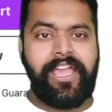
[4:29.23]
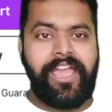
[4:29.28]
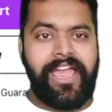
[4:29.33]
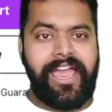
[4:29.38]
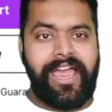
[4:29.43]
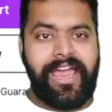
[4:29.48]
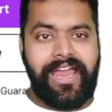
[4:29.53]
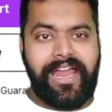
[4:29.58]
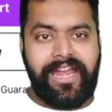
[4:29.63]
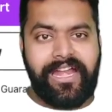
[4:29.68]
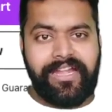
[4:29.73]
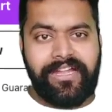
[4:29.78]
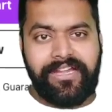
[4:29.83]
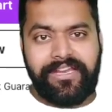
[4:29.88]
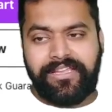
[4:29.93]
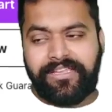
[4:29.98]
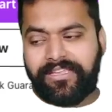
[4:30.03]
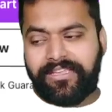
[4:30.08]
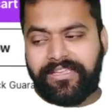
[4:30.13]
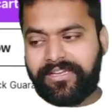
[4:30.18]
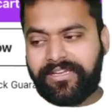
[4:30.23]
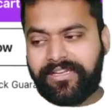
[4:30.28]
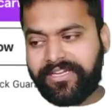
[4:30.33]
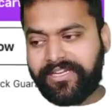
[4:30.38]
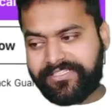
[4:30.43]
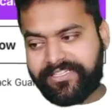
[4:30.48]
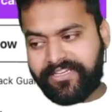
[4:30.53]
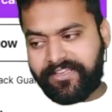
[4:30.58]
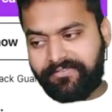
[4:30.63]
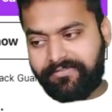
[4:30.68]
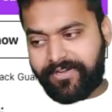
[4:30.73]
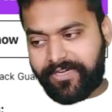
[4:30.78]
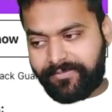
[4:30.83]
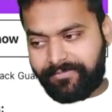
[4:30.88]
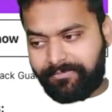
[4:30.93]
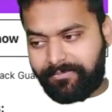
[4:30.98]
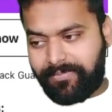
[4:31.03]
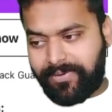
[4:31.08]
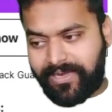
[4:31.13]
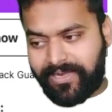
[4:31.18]
and it is
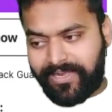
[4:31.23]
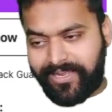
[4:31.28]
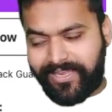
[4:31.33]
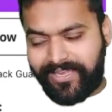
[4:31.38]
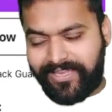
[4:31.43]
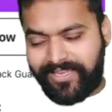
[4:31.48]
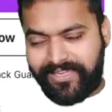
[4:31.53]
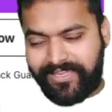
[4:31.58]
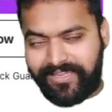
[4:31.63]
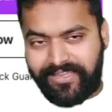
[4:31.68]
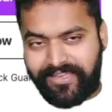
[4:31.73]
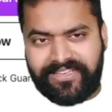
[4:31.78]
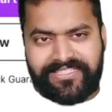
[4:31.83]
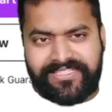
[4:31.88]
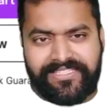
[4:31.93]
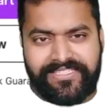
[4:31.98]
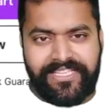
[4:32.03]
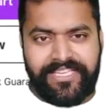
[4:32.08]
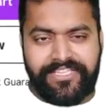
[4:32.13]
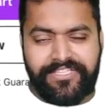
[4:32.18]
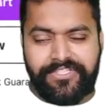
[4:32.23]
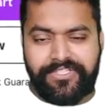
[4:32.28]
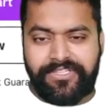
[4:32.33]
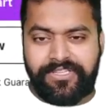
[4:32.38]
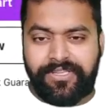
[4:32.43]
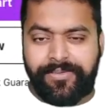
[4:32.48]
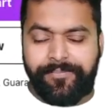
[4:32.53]
developed by Killer.sh.